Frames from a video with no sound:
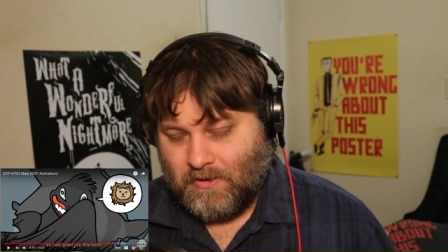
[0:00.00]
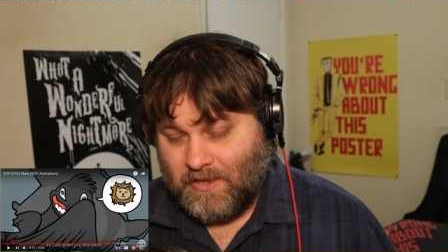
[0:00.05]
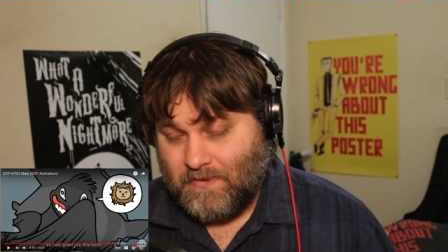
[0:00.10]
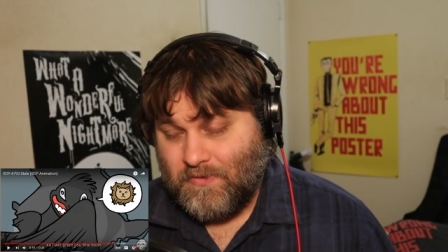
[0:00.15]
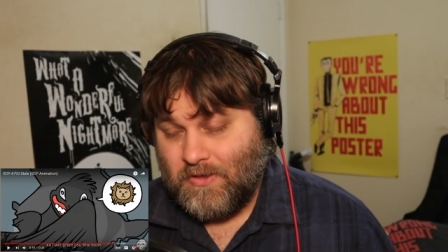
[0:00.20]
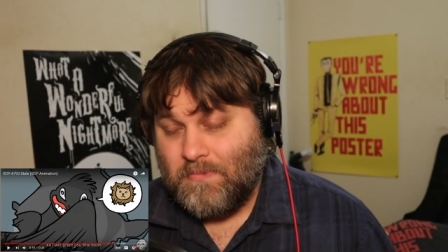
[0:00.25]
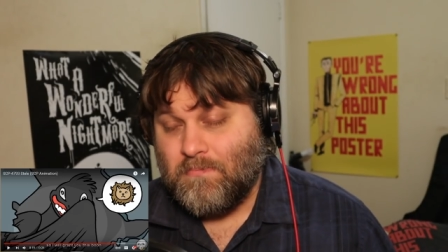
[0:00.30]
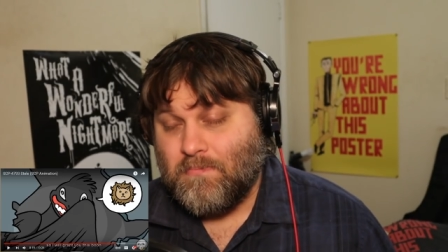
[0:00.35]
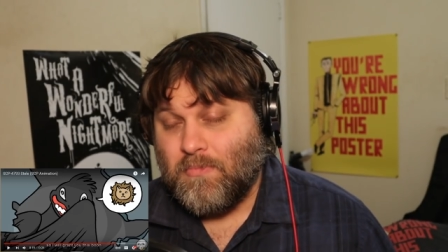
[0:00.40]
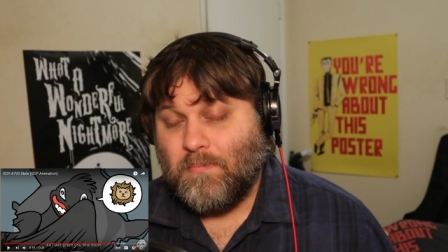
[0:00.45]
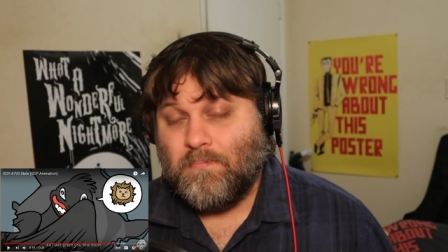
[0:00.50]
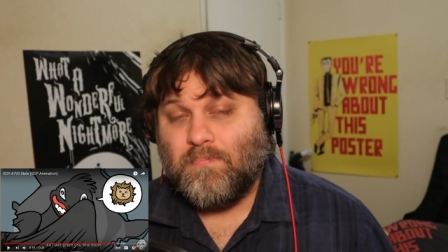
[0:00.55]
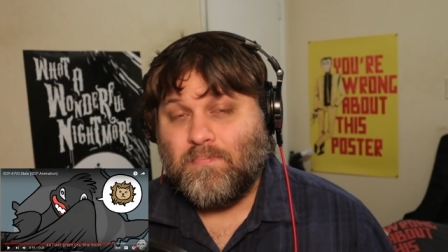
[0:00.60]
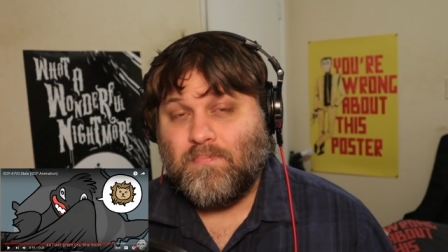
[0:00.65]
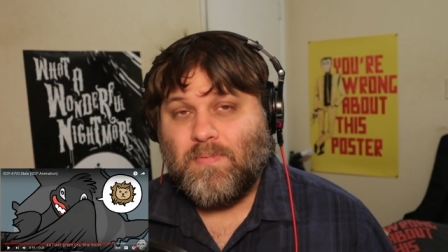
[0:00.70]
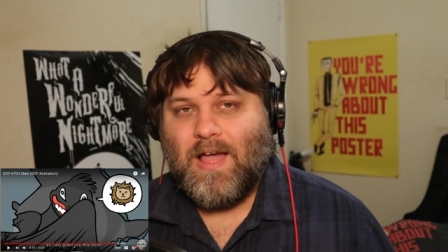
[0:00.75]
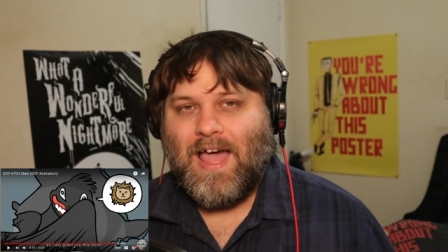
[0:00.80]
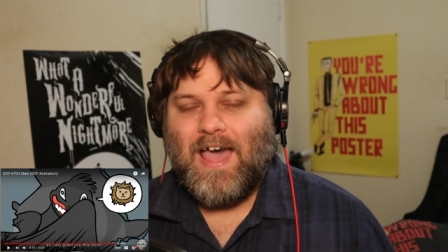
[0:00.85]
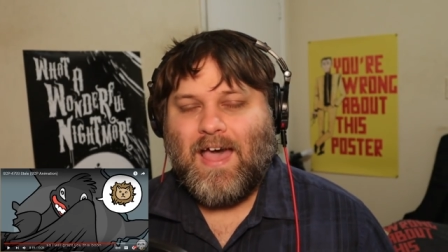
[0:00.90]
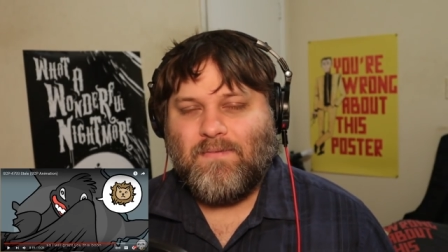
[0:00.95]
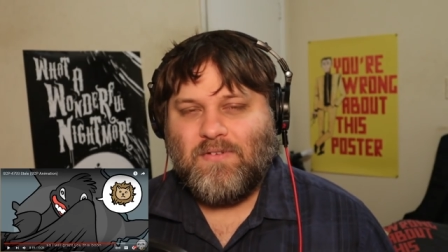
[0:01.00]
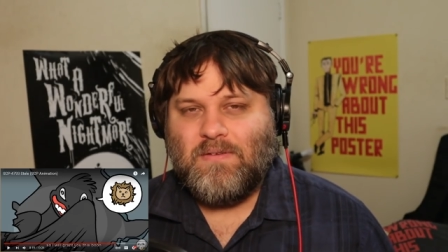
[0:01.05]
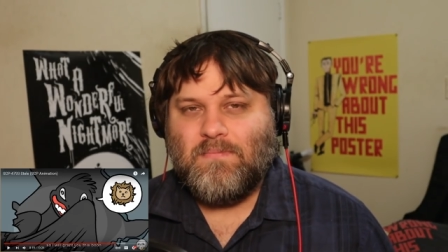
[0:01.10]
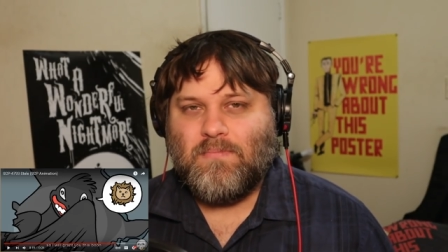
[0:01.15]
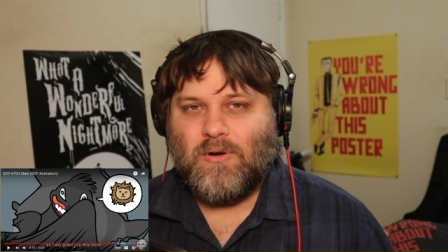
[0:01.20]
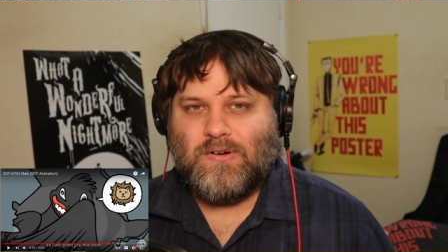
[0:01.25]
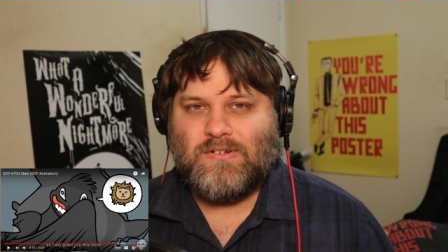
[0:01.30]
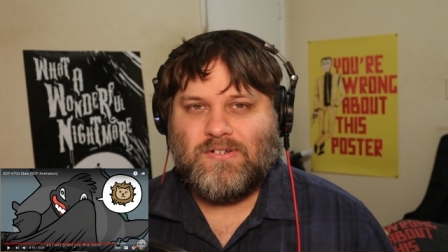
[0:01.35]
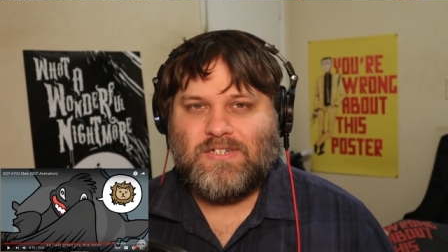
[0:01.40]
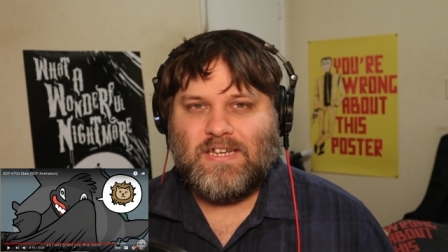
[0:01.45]
giving, having
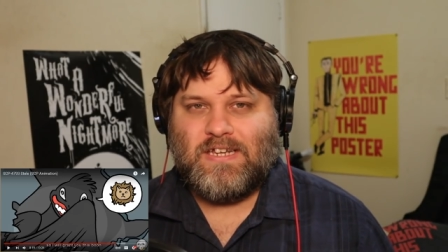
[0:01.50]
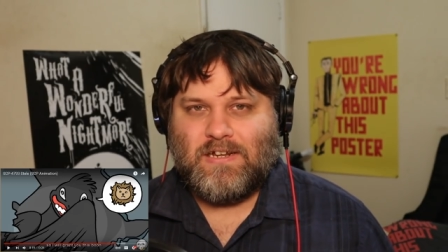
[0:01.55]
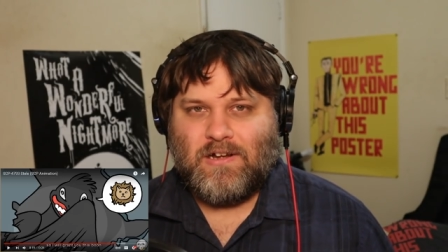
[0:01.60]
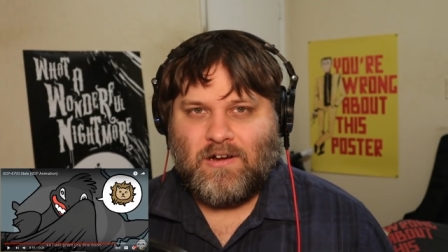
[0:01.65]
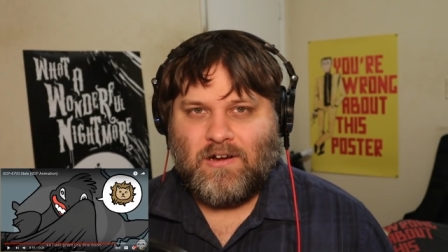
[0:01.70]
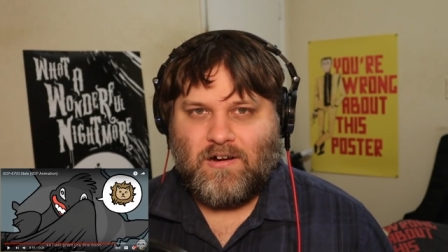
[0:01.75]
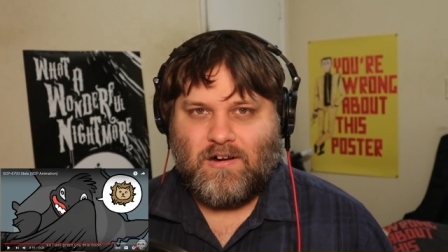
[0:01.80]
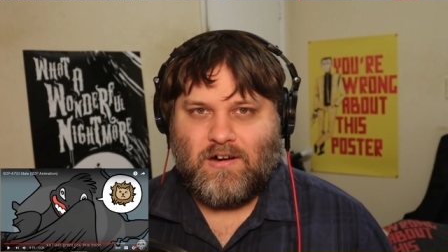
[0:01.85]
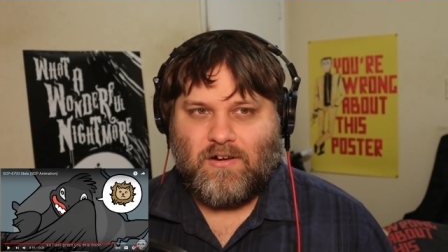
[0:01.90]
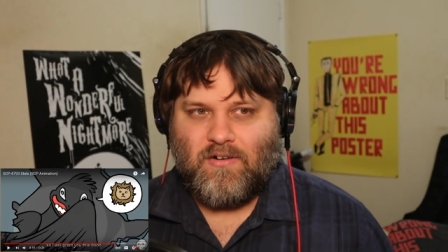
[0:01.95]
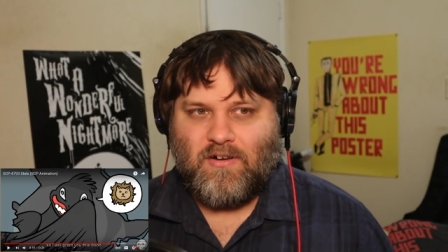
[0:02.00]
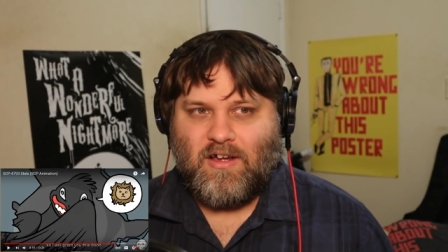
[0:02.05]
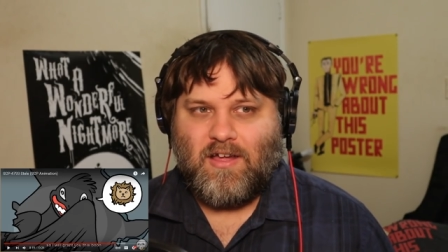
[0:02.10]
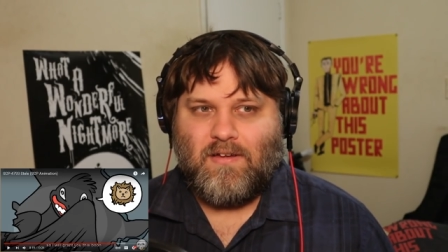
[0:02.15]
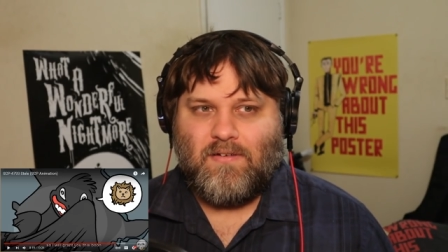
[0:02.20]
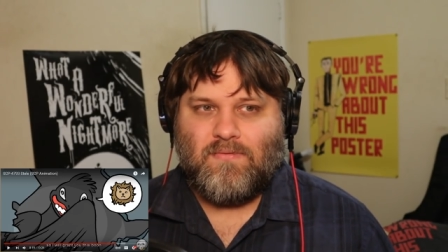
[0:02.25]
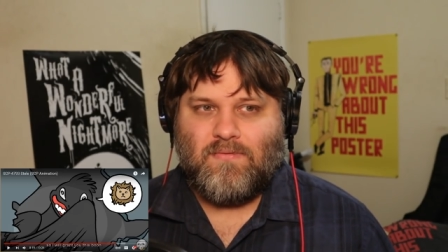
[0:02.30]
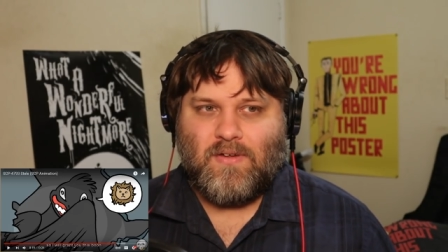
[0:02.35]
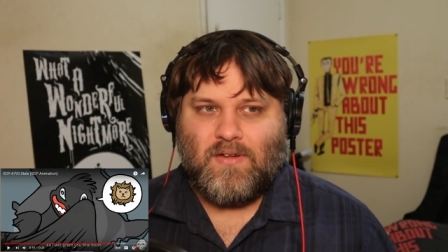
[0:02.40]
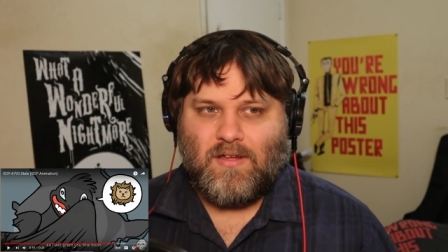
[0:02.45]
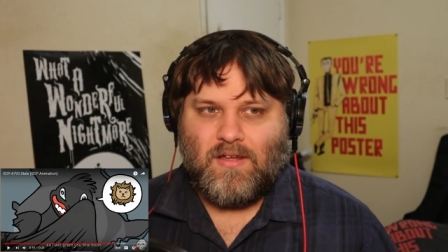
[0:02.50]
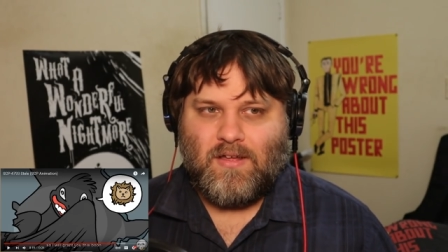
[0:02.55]
mercy to Hargrave